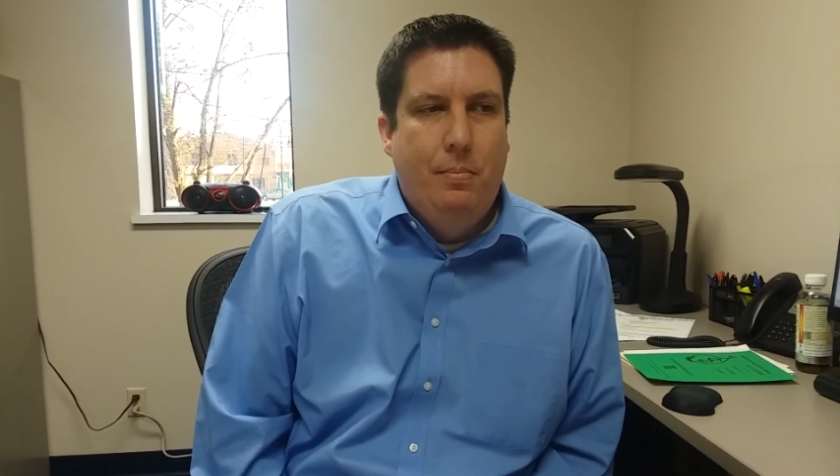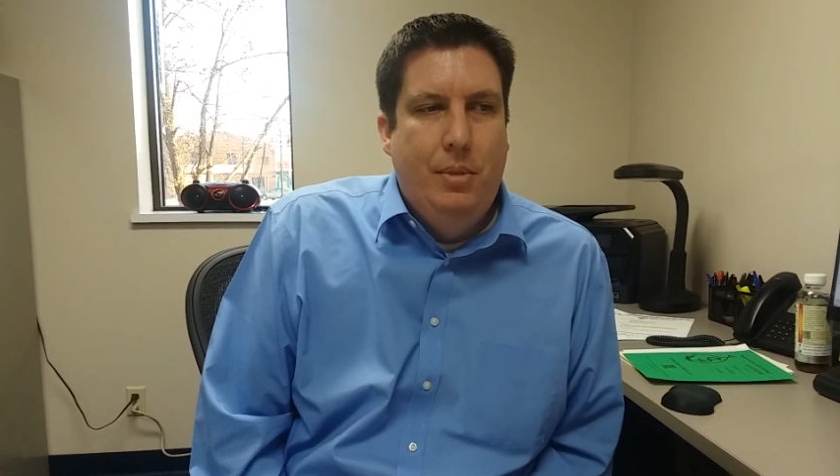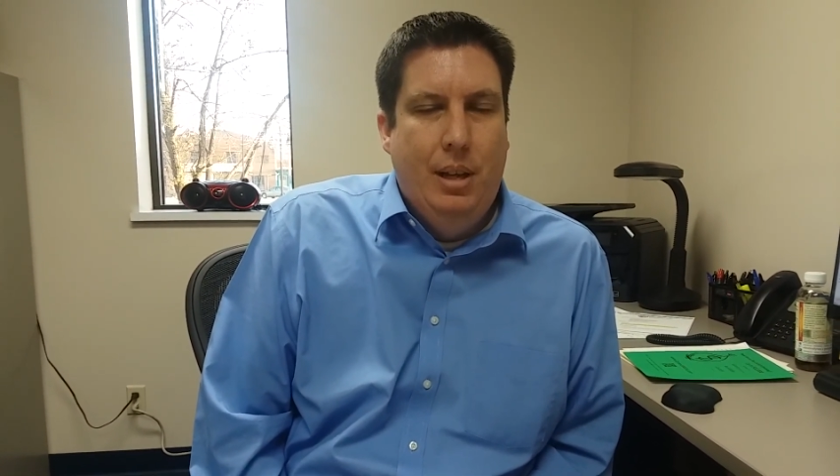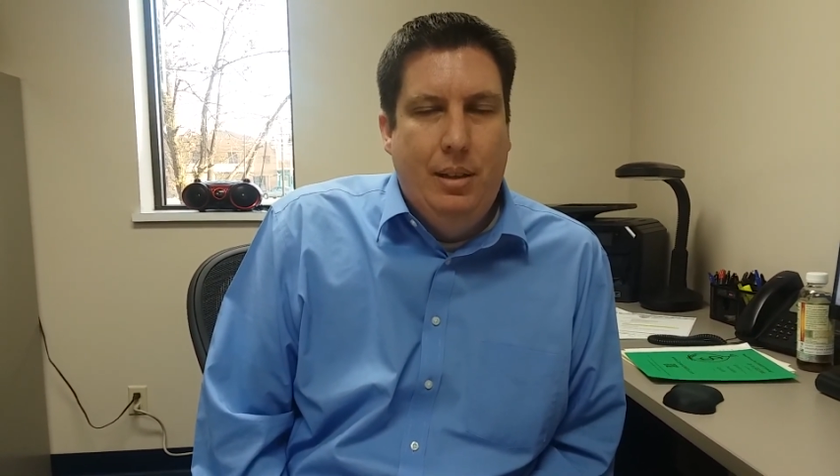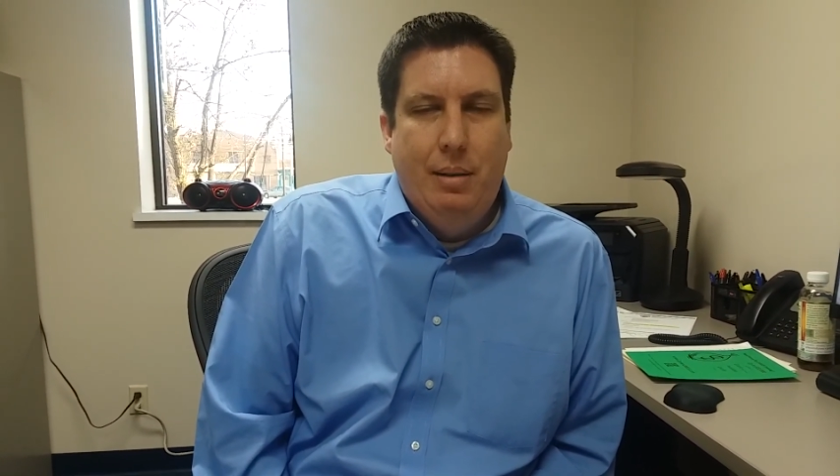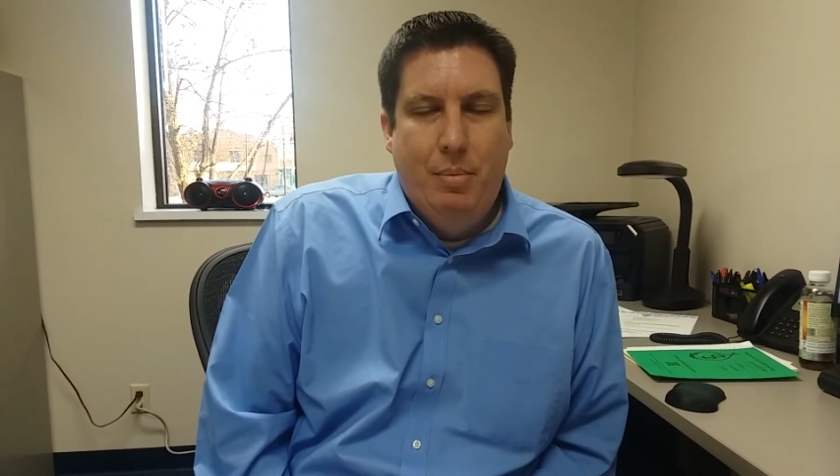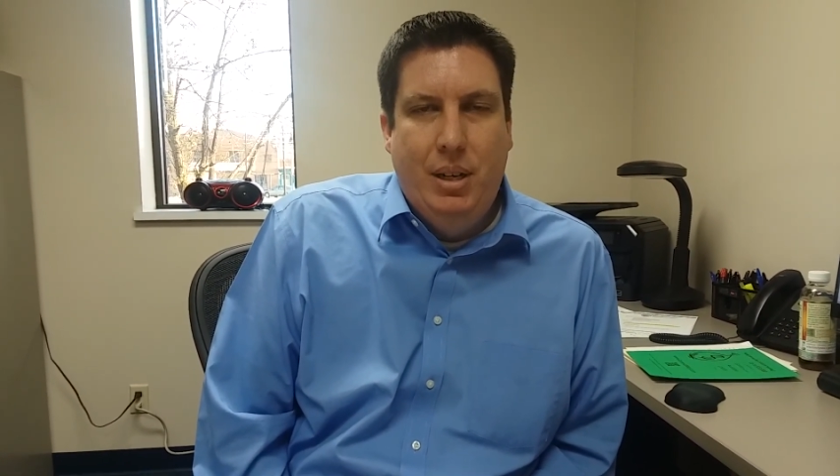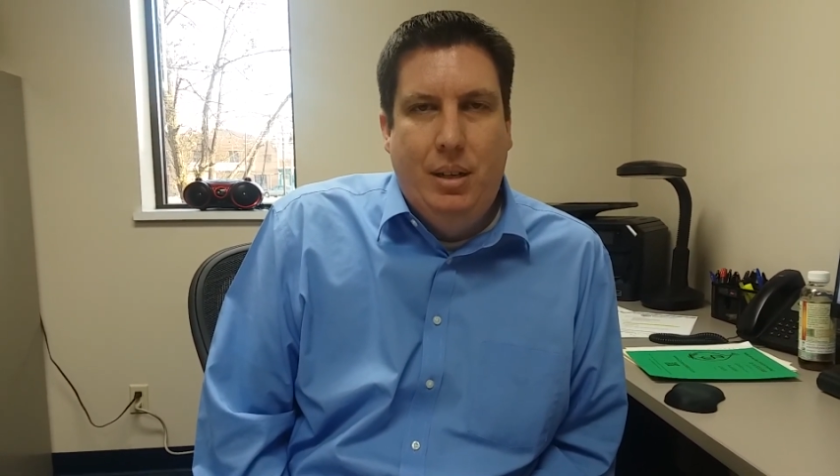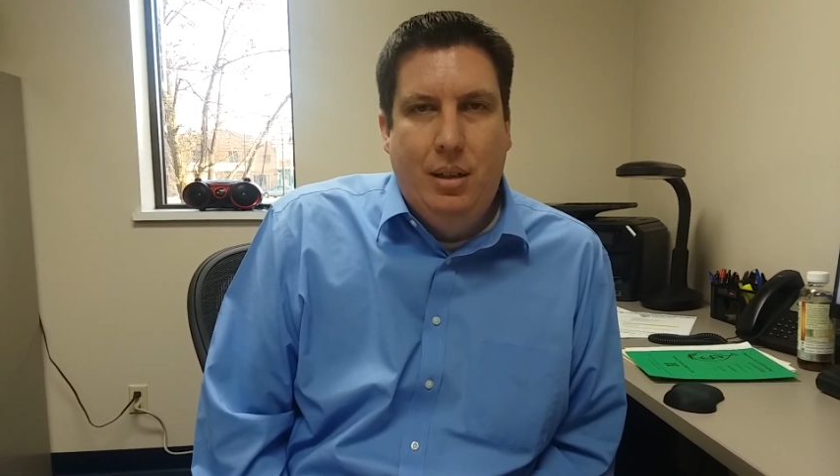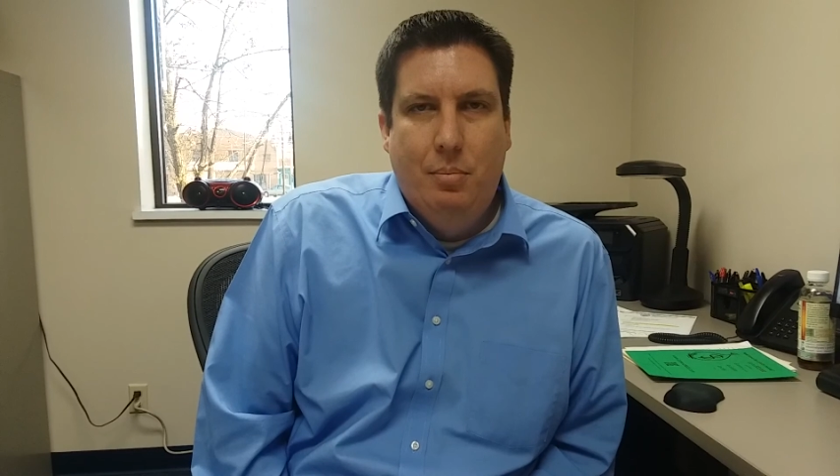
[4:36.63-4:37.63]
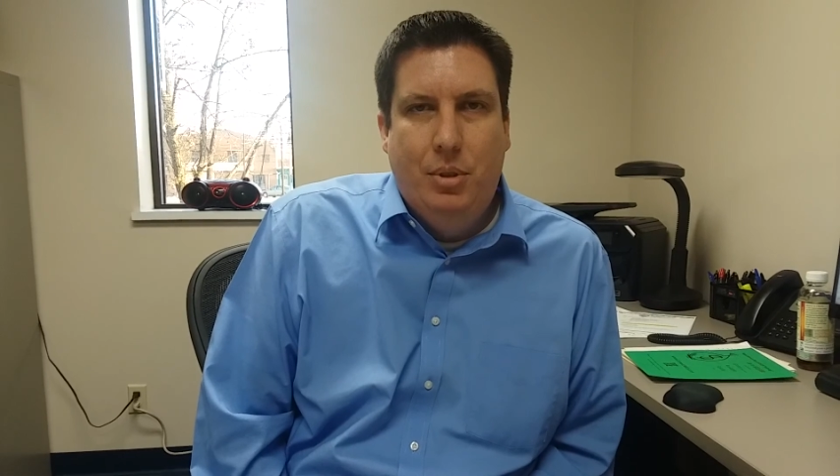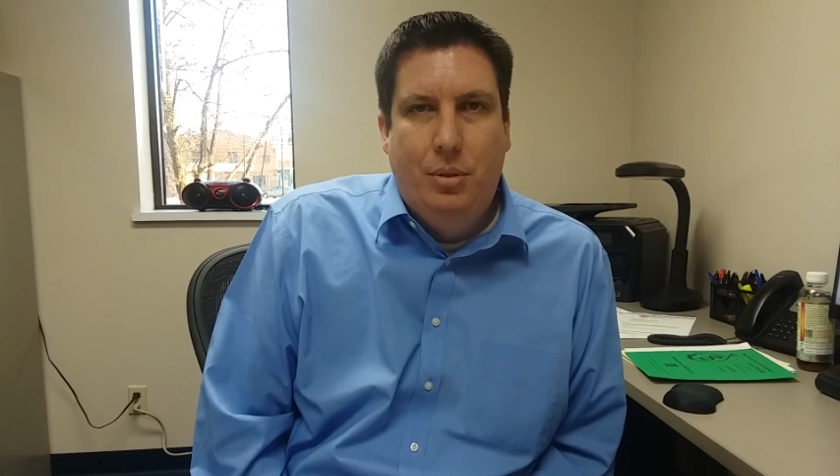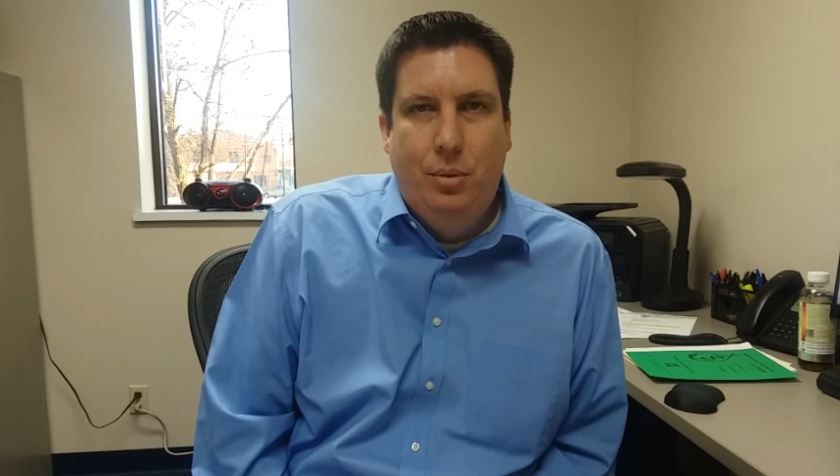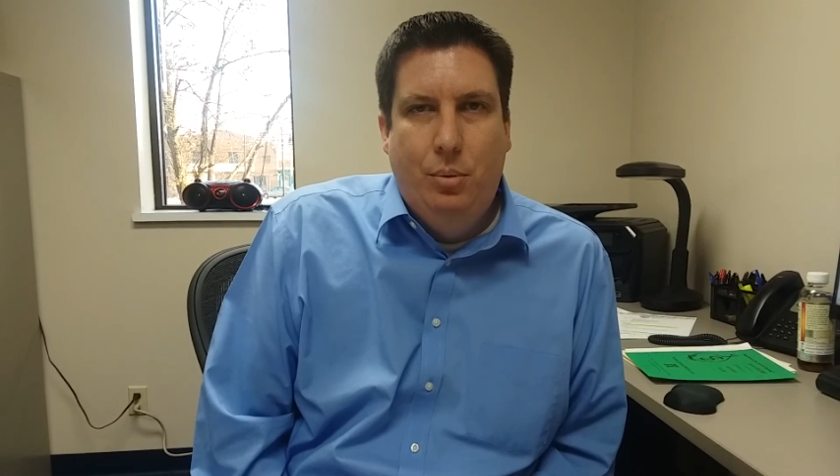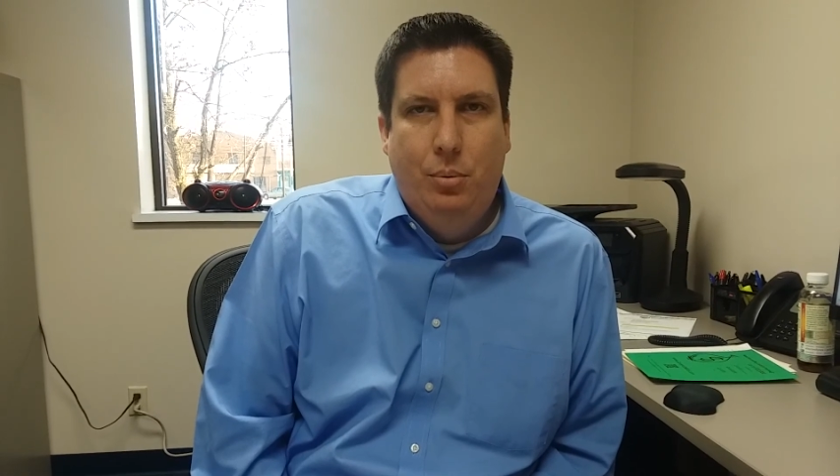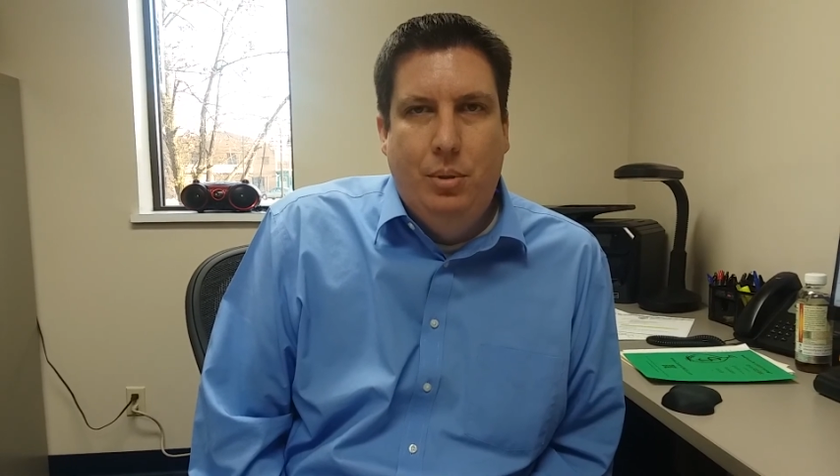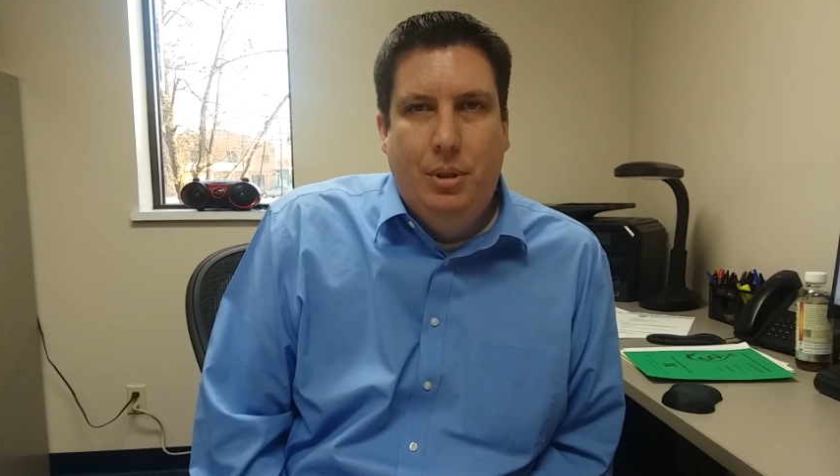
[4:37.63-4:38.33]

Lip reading: that money comes to